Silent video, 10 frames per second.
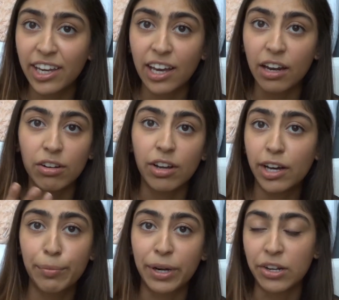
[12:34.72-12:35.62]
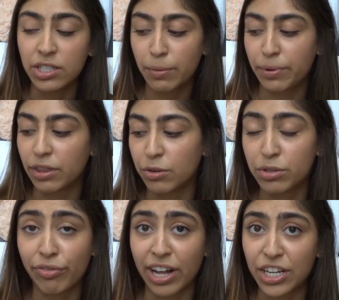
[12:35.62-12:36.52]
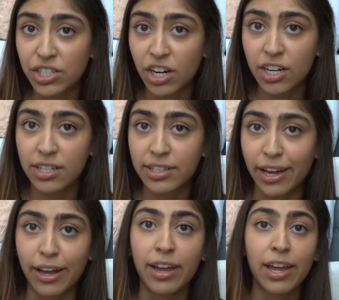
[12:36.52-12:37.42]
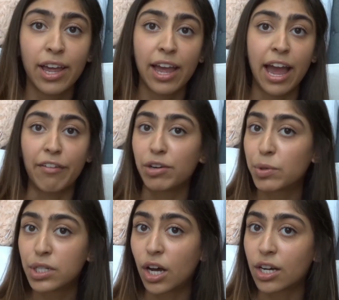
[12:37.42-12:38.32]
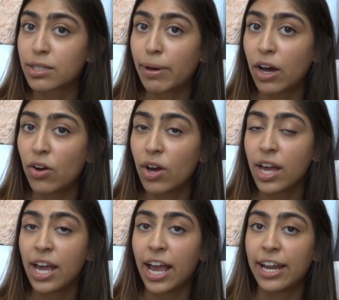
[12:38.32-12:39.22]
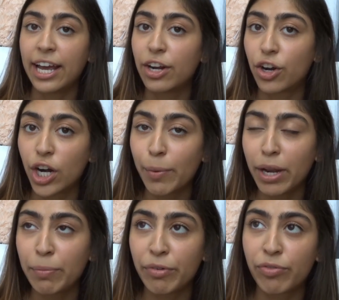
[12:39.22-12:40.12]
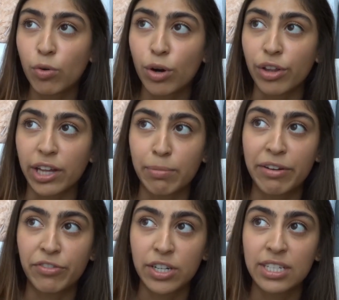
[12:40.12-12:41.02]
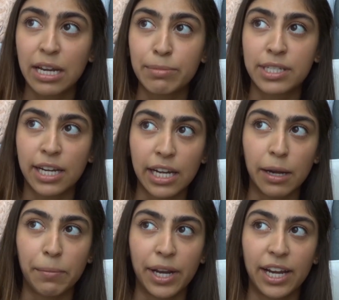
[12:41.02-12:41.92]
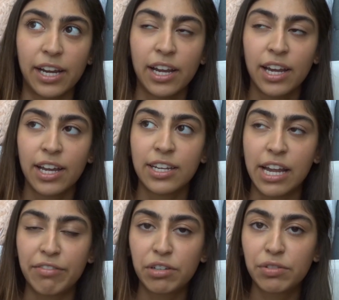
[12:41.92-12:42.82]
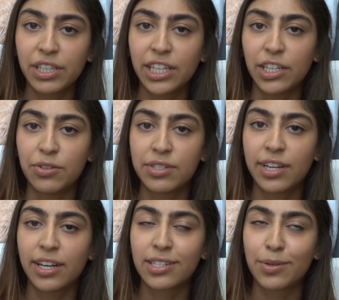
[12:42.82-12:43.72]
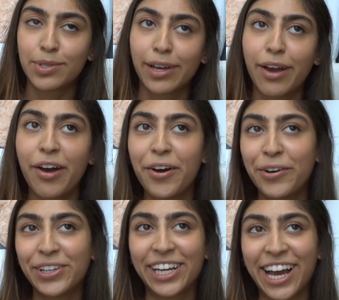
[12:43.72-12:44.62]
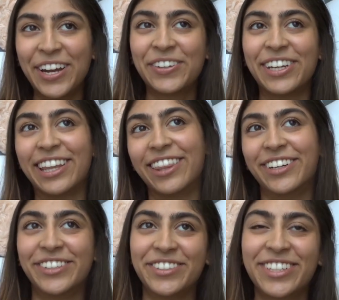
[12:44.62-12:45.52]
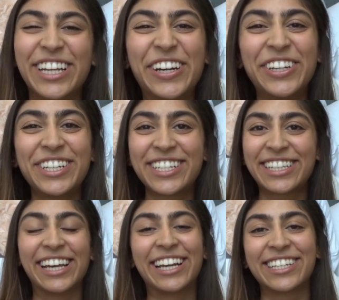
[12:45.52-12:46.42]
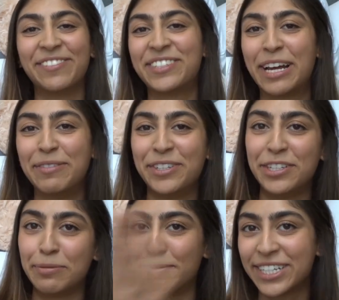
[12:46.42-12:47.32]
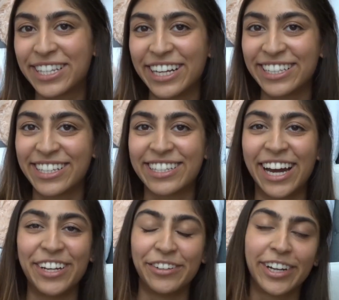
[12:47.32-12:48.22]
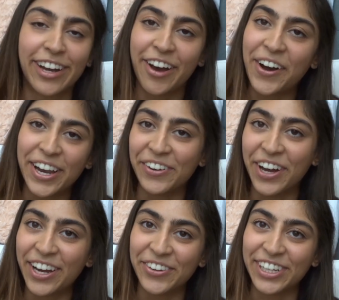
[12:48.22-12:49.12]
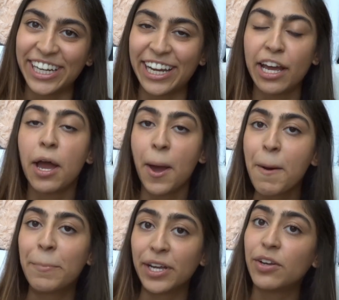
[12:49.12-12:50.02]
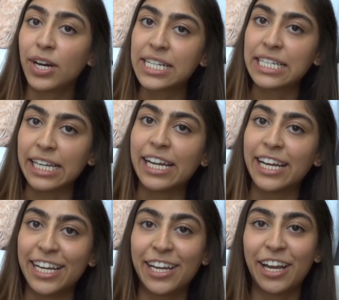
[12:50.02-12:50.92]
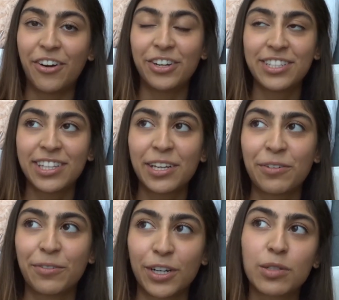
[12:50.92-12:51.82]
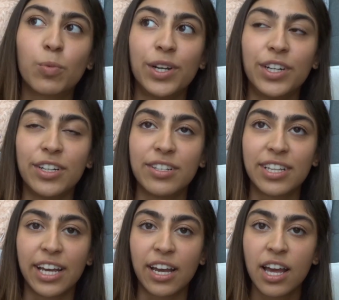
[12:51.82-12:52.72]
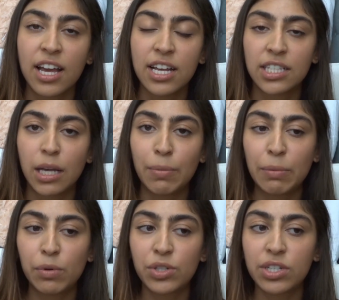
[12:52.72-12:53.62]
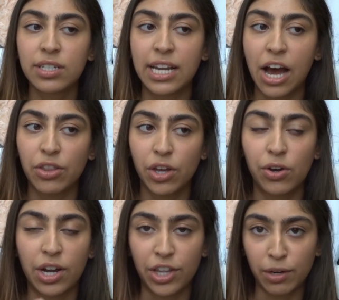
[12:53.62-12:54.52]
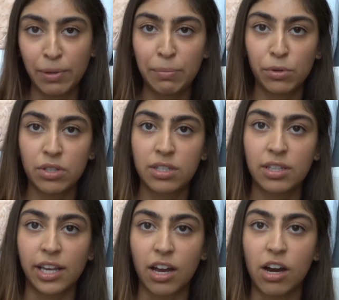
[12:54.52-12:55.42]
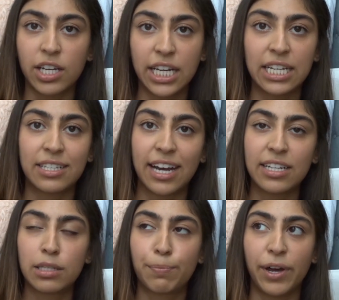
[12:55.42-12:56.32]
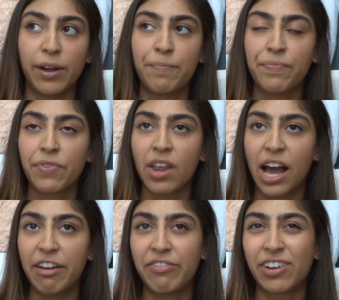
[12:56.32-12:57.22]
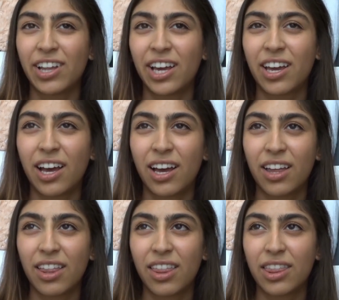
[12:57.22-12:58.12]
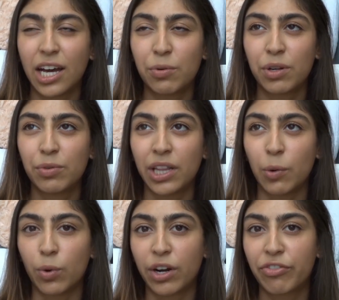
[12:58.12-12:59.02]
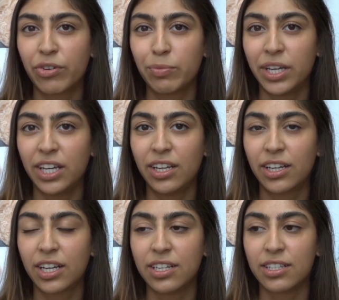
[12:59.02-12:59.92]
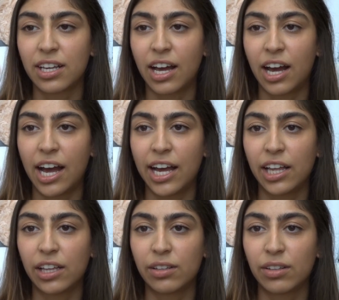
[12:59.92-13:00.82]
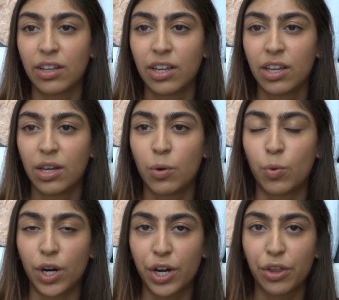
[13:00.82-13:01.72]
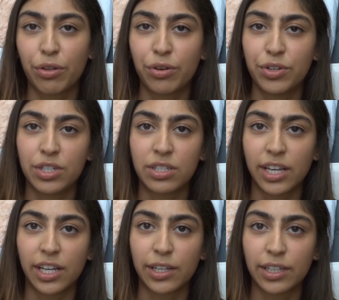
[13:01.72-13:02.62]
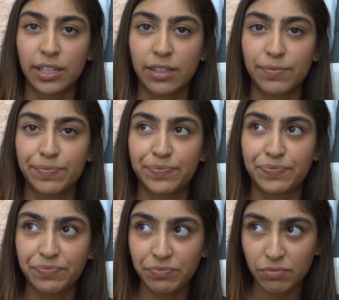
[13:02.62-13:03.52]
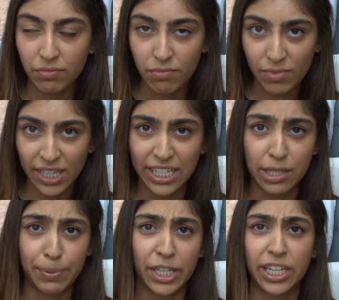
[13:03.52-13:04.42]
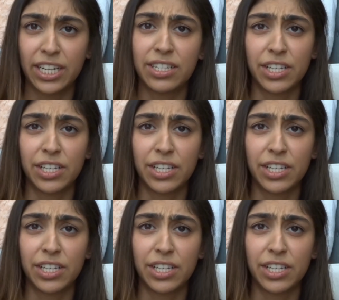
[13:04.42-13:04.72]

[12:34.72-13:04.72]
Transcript: I don't know how to pronounce it, but those flashcards that everyone talks about. And I had heard about it before, like my first time studying, but I never really used it because I was like, oh, like I don't need those. You know, you just like sometimes you just brush things aside and you're like, oh, I don't need it. But you guys need it. It honestly works wonders. Like some people would just download other people's like Anki sets, but I felt like that wouldn't really work for me because I work through just like experience